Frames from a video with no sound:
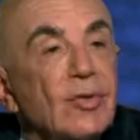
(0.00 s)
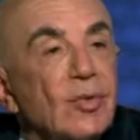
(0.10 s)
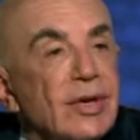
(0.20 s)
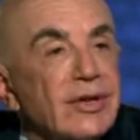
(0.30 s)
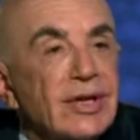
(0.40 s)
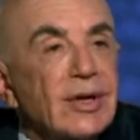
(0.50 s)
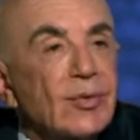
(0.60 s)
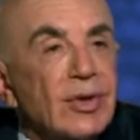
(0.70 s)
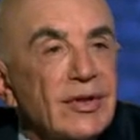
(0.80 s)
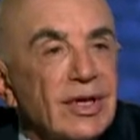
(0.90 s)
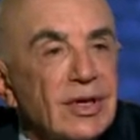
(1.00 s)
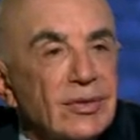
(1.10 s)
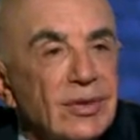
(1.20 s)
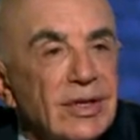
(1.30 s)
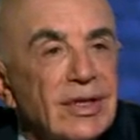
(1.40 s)
for one thing and one thing
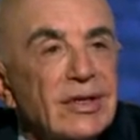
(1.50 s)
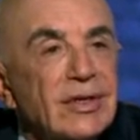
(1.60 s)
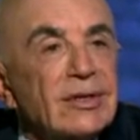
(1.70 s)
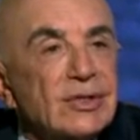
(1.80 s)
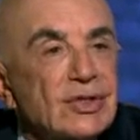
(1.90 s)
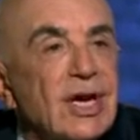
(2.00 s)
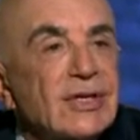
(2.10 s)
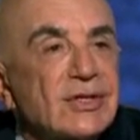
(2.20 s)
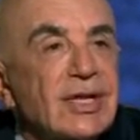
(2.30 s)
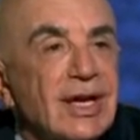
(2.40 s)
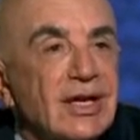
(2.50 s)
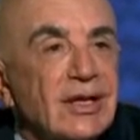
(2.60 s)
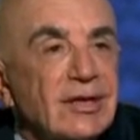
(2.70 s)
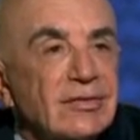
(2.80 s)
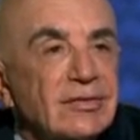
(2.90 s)
only, the size of that
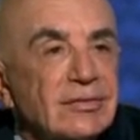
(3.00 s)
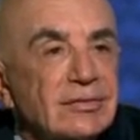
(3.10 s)
glove.